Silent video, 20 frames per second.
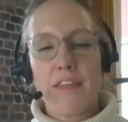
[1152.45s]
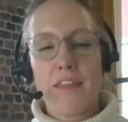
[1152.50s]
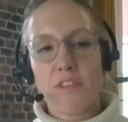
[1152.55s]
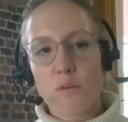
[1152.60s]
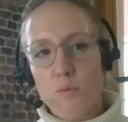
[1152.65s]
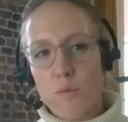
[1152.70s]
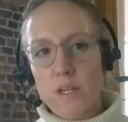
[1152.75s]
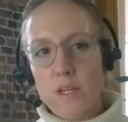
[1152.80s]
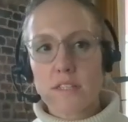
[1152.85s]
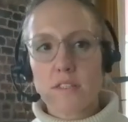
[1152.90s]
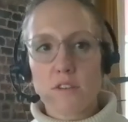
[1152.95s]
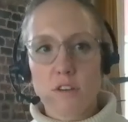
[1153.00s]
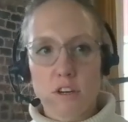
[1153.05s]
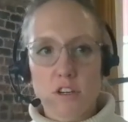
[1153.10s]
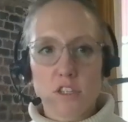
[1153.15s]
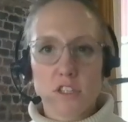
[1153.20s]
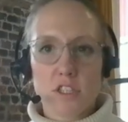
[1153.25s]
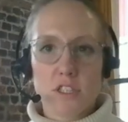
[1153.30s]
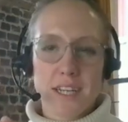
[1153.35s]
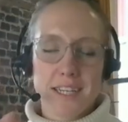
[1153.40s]
and the
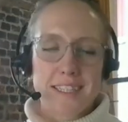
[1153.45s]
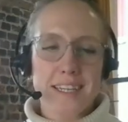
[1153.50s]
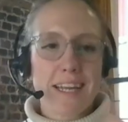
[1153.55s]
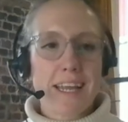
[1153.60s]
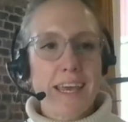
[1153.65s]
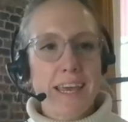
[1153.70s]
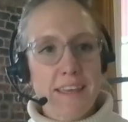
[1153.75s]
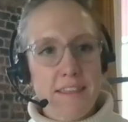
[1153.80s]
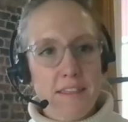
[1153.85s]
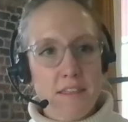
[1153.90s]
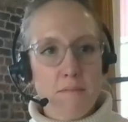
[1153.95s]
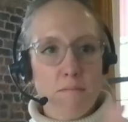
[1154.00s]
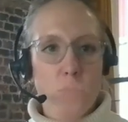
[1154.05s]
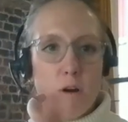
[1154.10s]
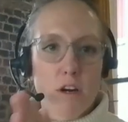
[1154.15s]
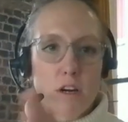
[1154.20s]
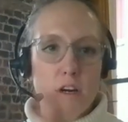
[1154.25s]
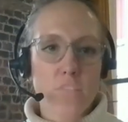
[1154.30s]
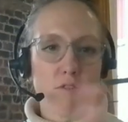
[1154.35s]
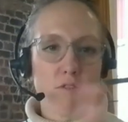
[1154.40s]
research doesn't hit the
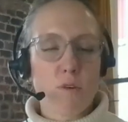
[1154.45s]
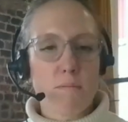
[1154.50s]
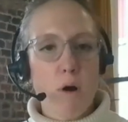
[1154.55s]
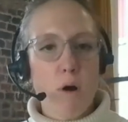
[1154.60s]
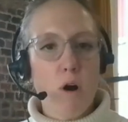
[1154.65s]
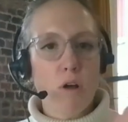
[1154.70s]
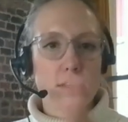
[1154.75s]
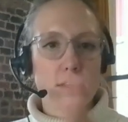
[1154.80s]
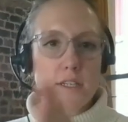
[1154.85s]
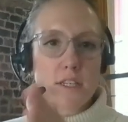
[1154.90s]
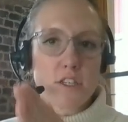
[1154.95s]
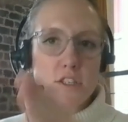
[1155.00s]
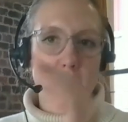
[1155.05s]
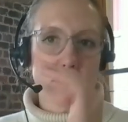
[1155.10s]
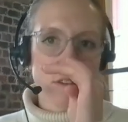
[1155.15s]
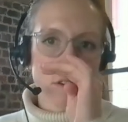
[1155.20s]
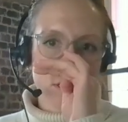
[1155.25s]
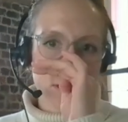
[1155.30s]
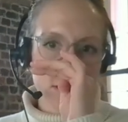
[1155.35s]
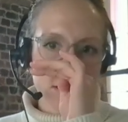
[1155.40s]
mark of what
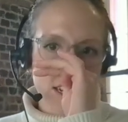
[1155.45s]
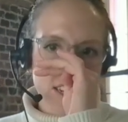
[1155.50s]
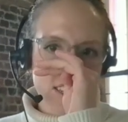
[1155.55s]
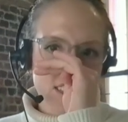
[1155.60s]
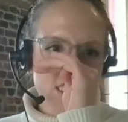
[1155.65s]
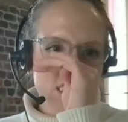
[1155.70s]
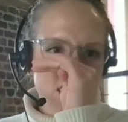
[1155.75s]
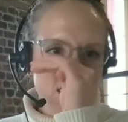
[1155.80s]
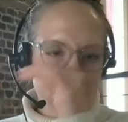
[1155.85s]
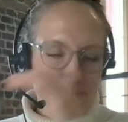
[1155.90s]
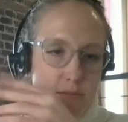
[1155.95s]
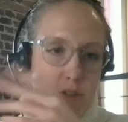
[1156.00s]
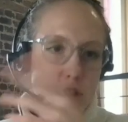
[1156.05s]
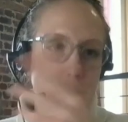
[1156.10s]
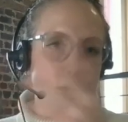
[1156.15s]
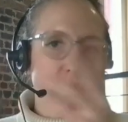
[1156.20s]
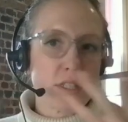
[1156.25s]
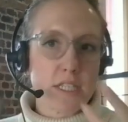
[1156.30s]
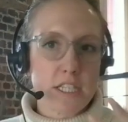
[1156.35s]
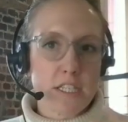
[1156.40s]
politicians are discussing,
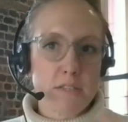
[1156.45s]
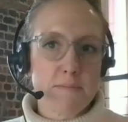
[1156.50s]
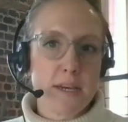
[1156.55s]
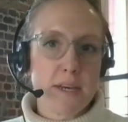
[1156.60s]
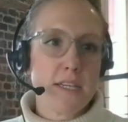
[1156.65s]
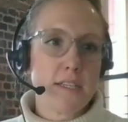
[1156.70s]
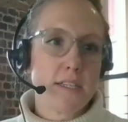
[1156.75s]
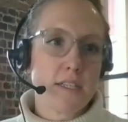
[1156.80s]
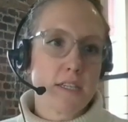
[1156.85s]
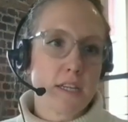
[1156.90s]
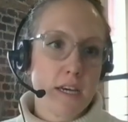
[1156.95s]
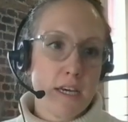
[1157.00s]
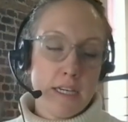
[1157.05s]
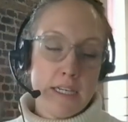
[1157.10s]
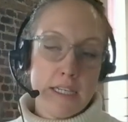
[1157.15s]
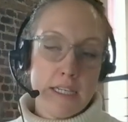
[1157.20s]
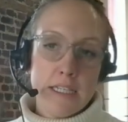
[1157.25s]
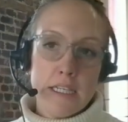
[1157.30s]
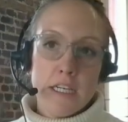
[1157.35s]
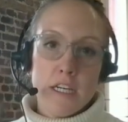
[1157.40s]
so it's dismissed.